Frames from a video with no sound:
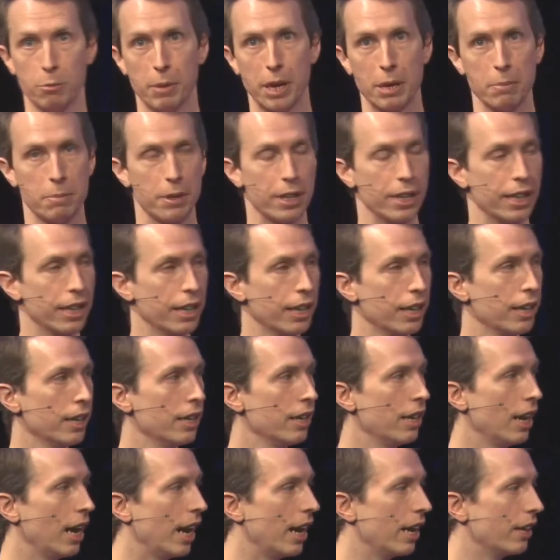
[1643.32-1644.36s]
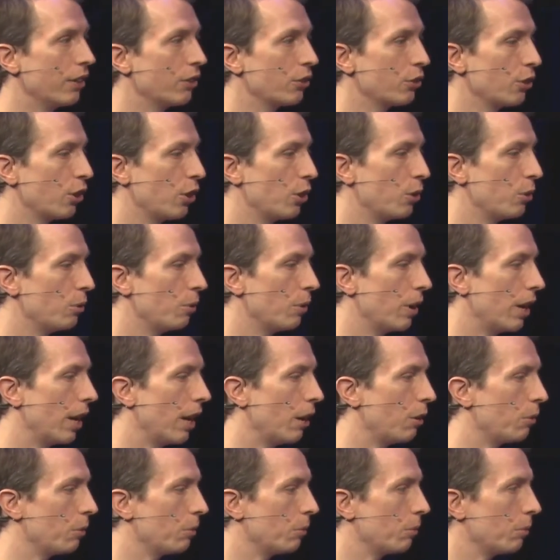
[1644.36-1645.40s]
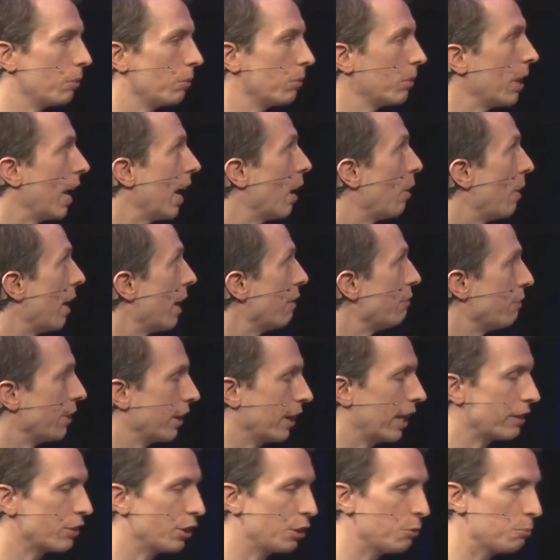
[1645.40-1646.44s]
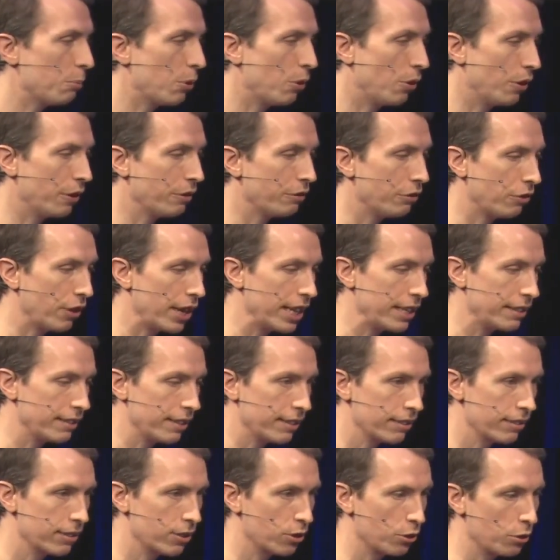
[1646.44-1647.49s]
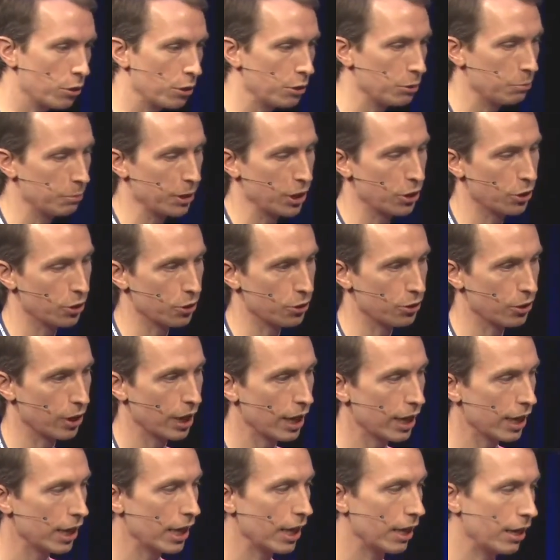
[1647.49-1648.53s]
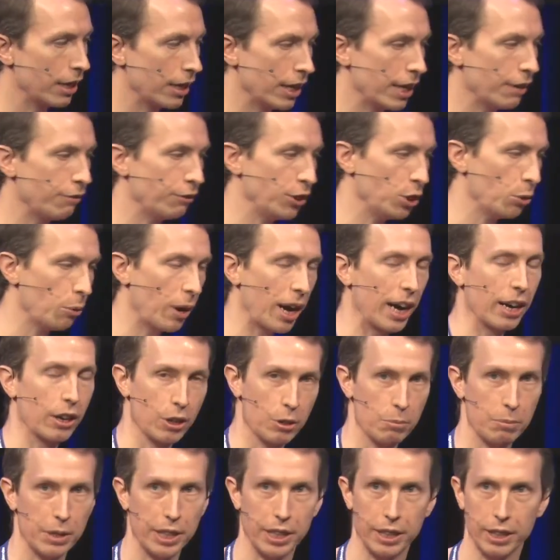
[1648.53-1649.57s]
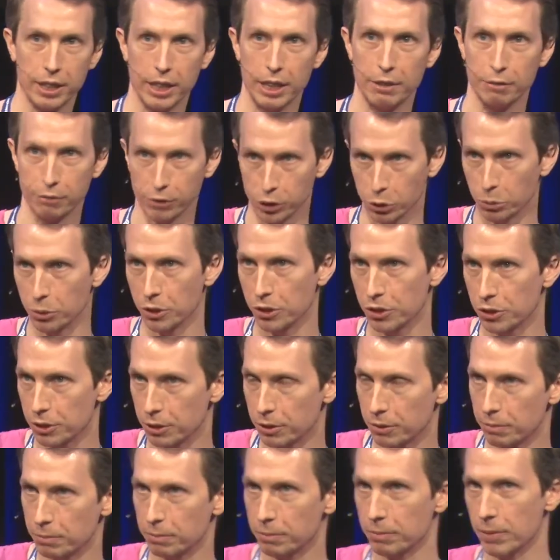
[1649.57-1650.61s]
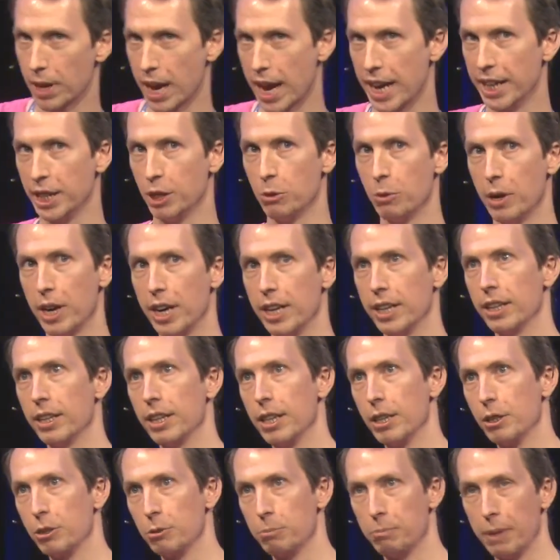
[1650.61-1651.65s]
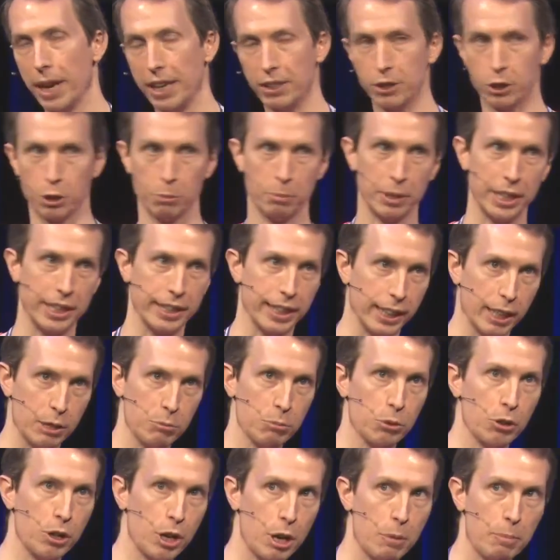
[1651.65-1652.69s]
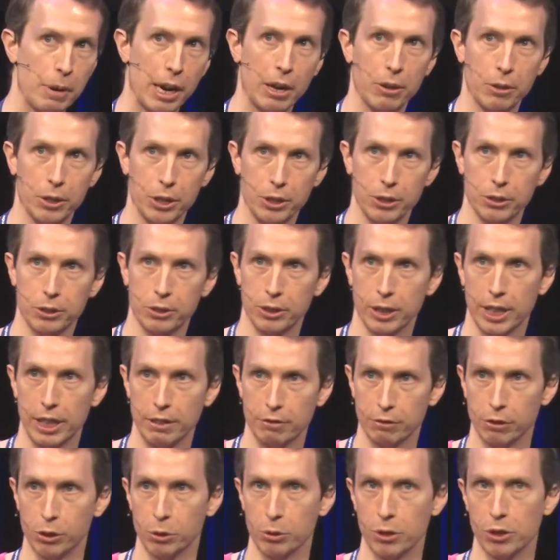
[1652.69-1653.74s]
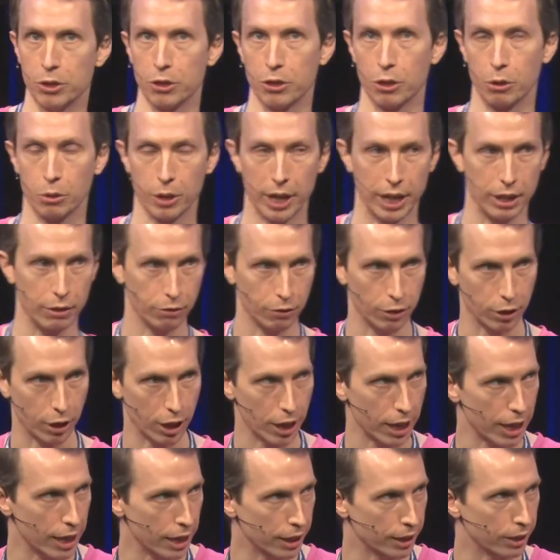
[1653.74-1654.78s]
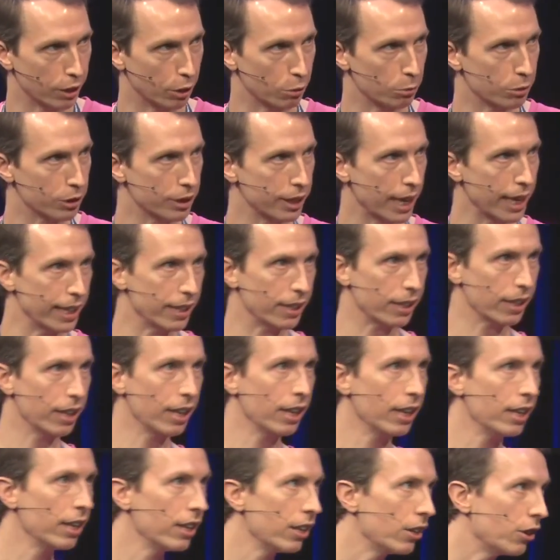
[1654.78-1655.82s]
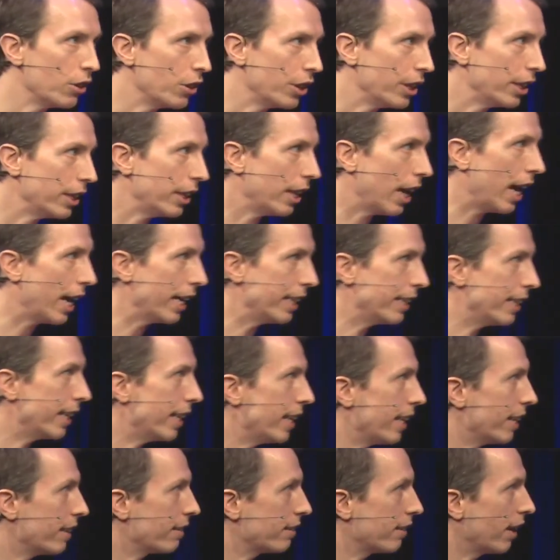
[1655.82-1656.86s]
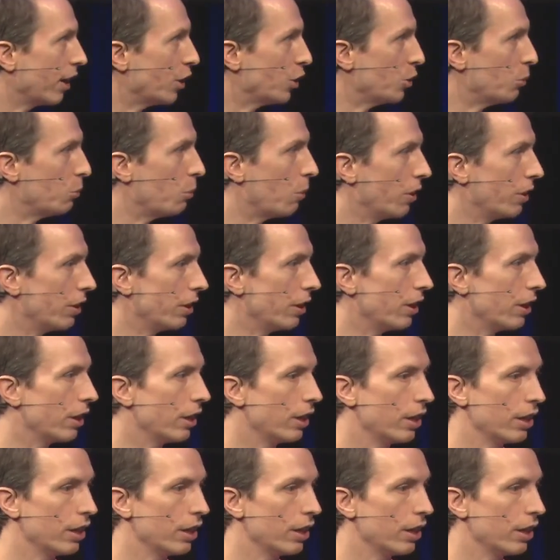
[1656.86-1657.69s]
it may be. And so how I feel that's an important phrase is because if you are going to be influenced anyway, it's best to be deliberate about your influence. So kind of, take the ideas that you want